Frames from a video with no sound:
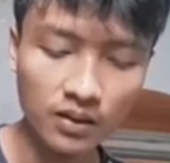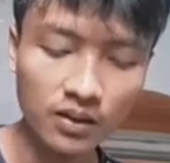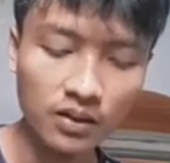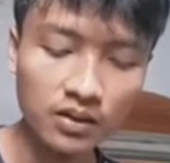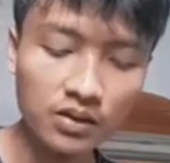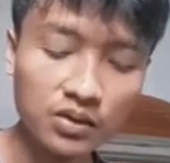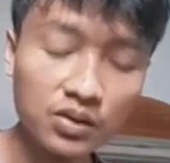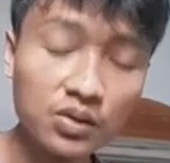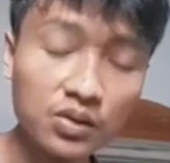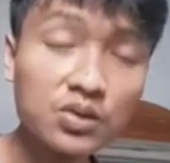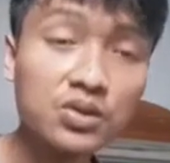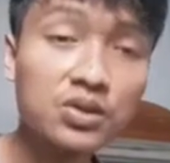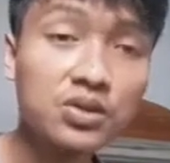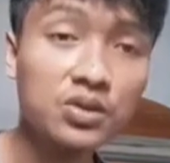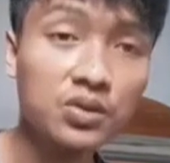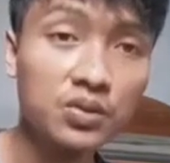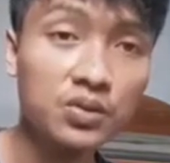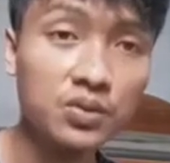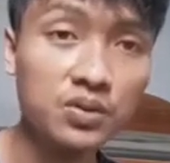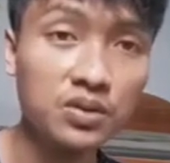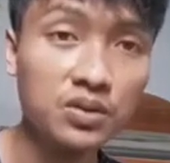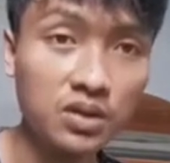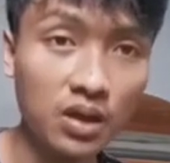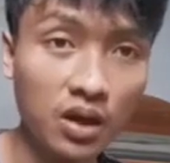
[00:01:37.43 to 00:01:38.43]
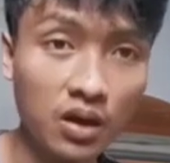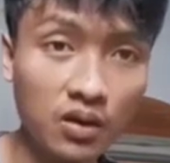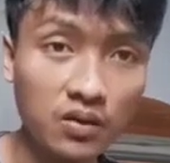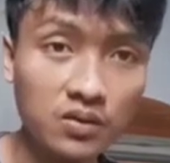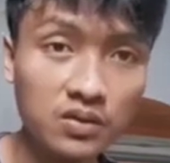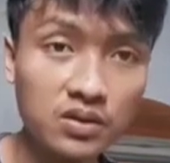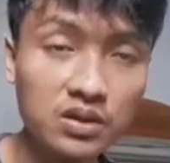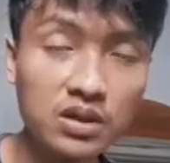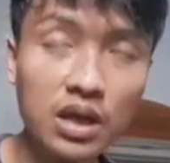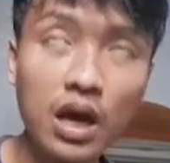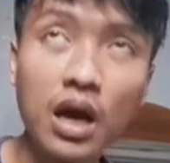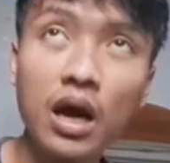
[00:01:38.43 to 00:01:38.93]
Those two
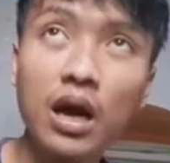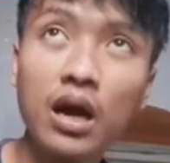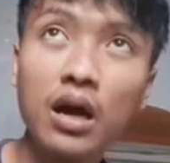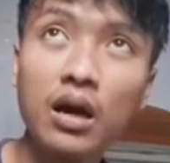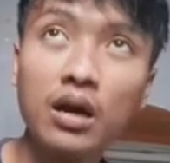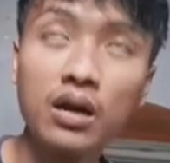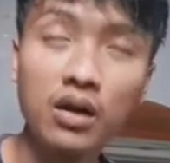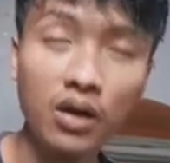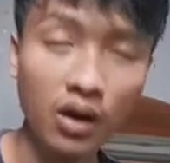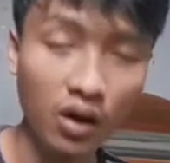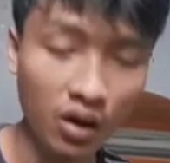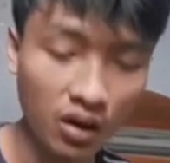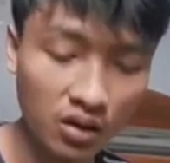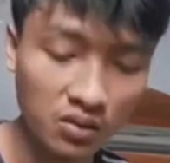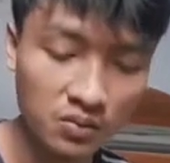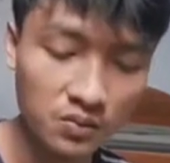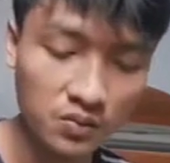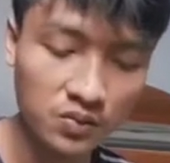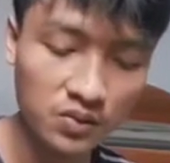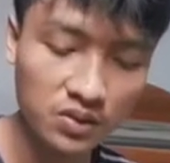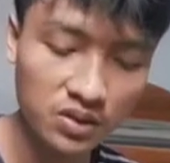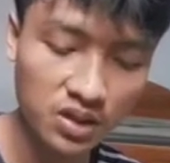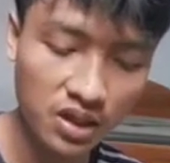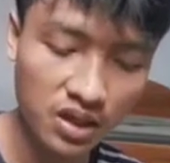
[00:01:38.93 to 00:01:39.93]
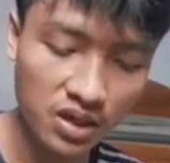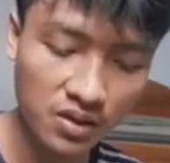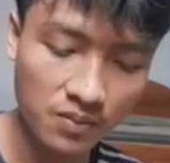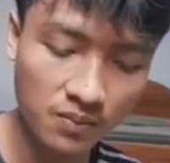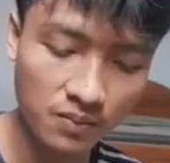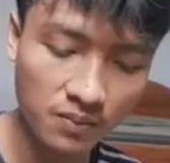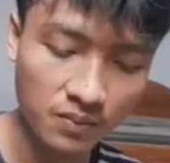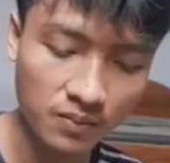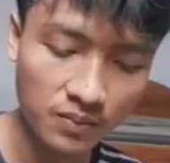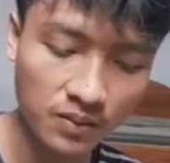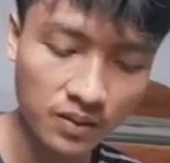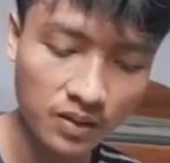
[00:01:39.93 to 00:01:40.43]
sounds are almost
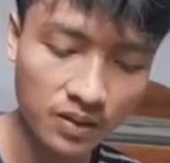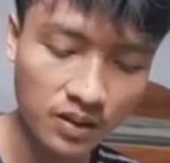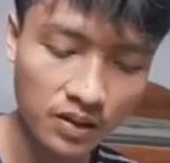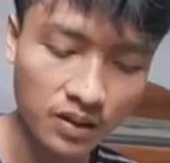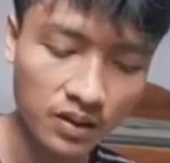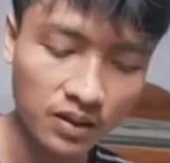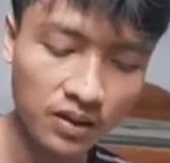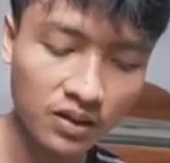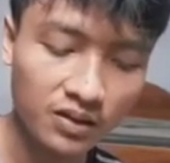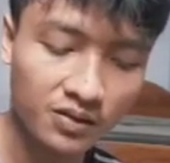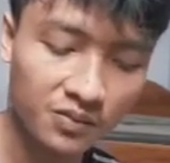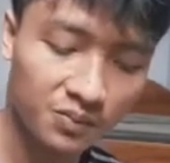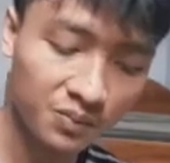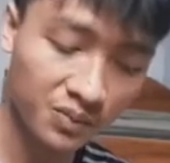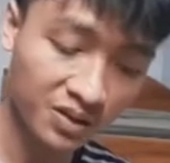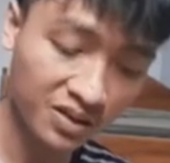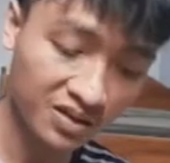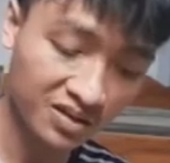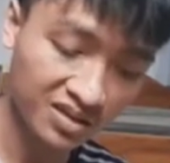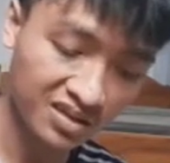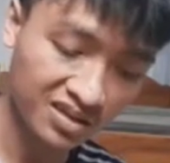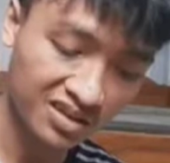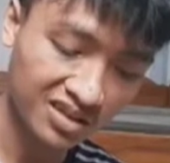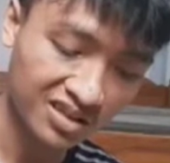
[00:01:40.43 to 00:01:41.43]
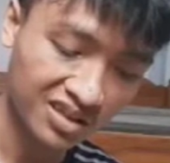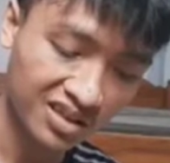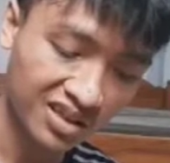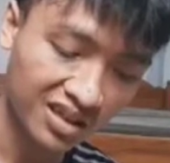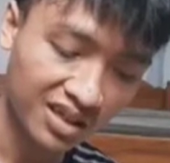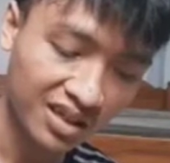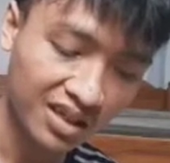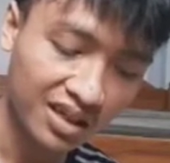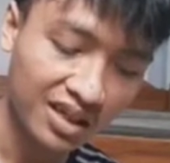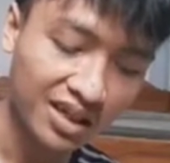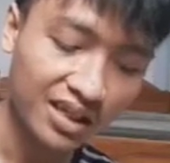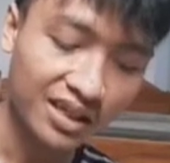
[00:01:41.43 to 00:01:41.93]
same. It means
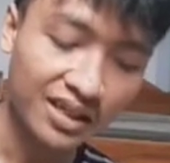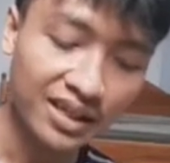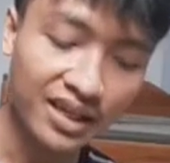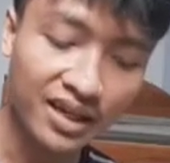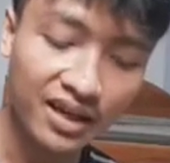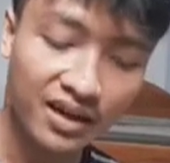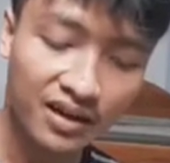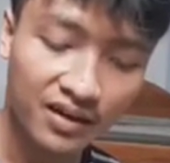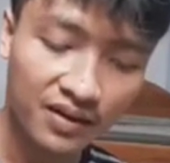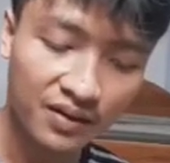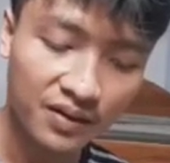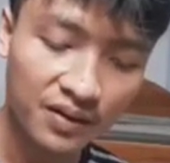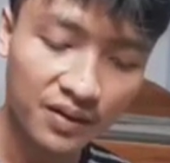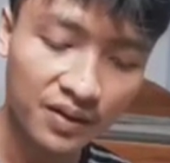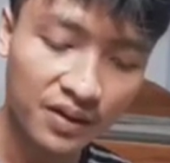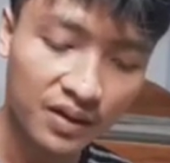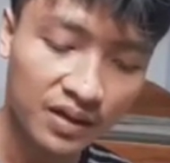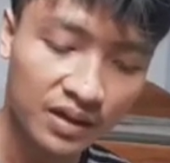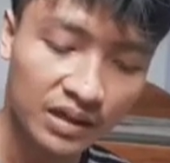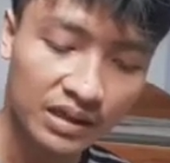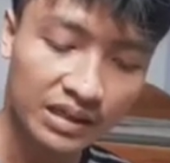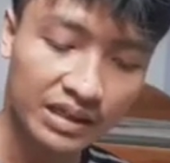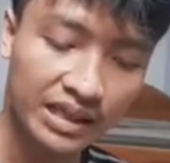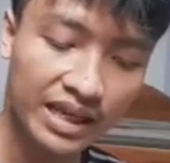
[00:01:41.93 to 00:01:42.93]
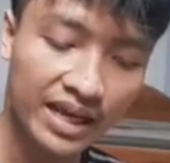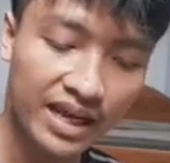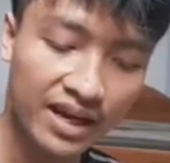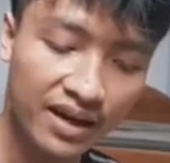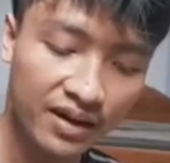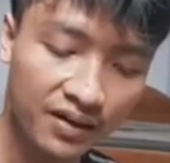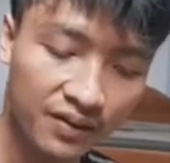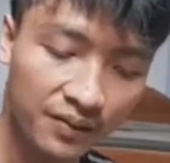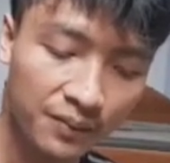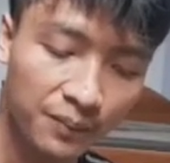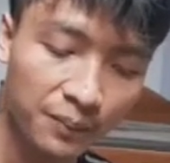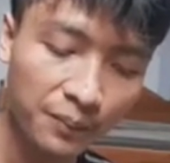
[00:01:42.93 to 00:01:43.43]
they're
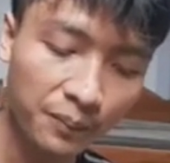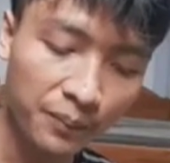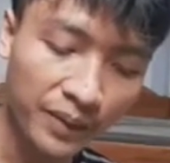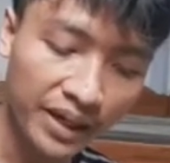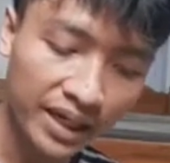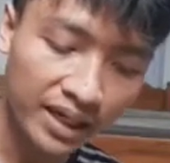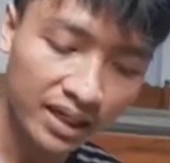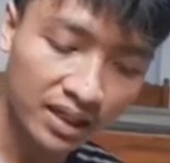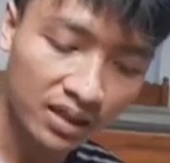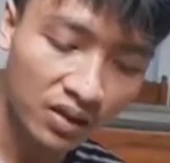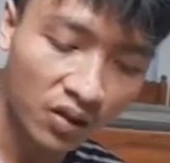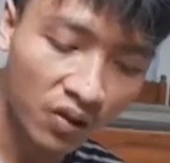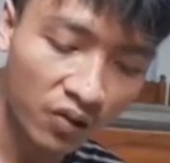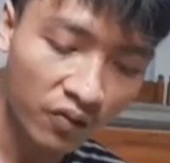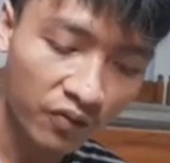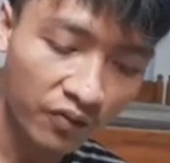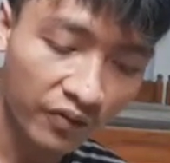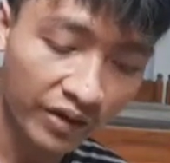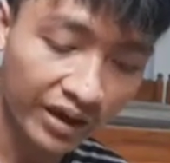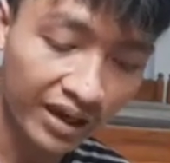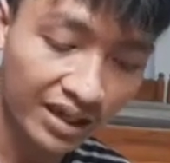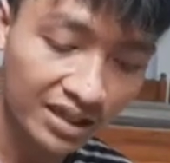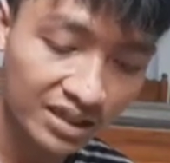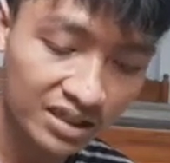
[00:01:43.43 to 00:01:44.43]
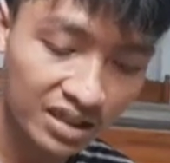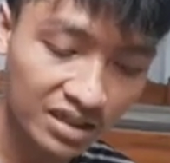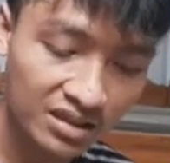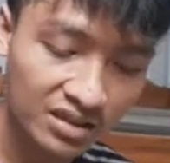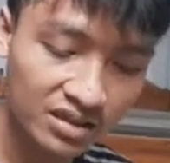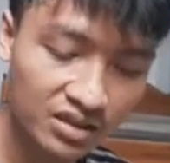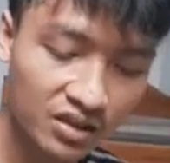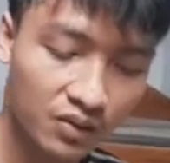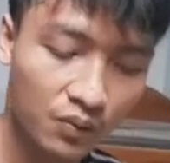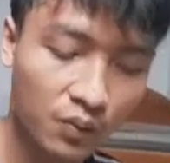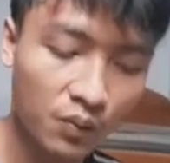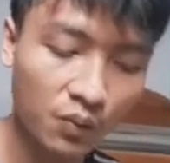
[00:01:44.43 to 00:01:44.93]
made of exact
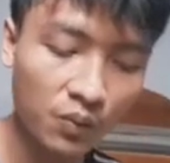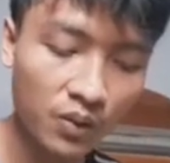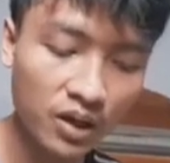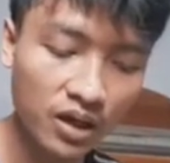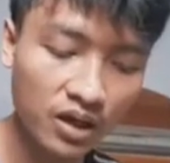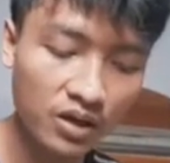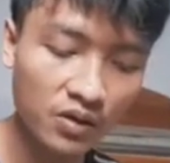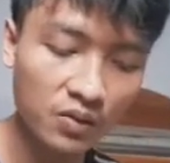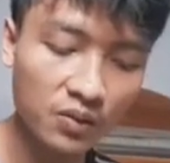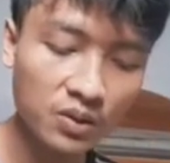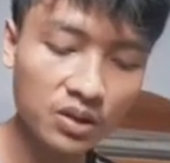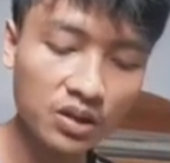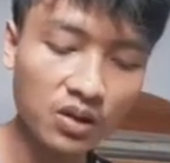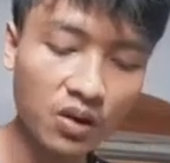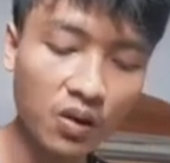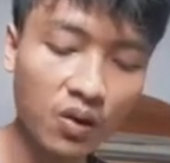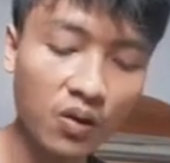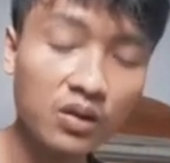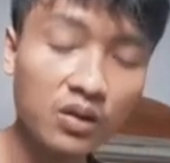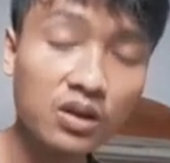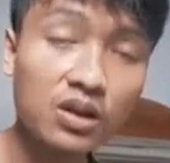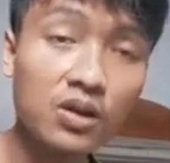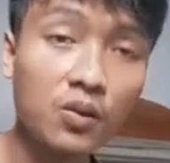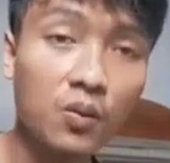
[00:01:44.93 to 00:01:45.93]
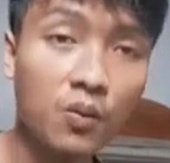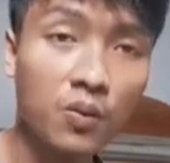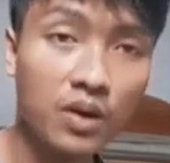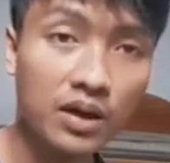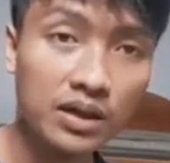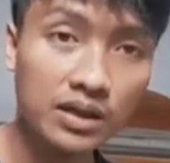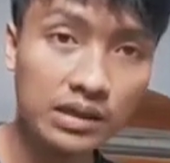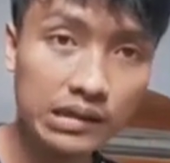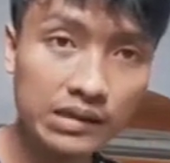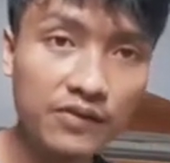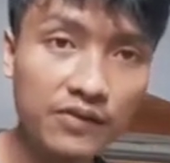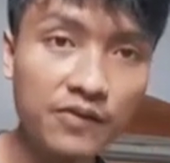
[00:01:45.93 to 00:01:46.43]
same way with only
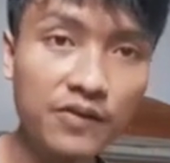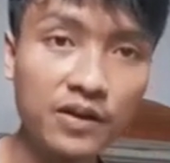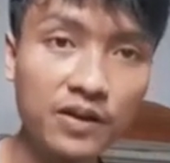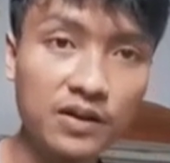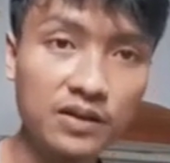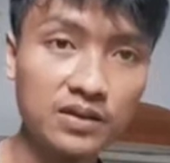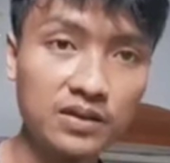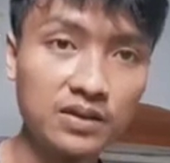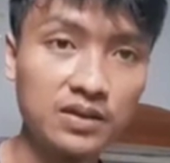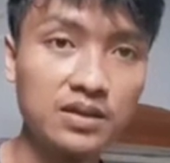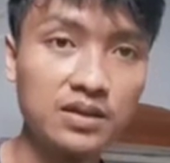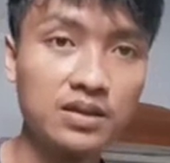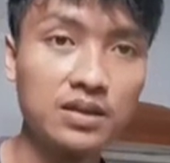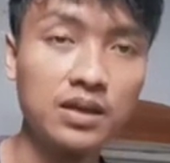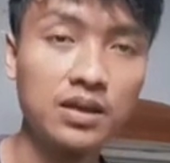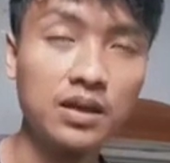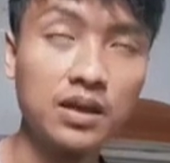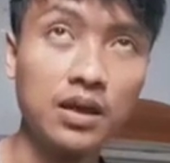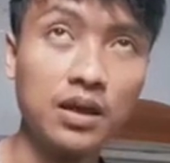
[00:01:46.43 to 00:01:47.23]
one difference.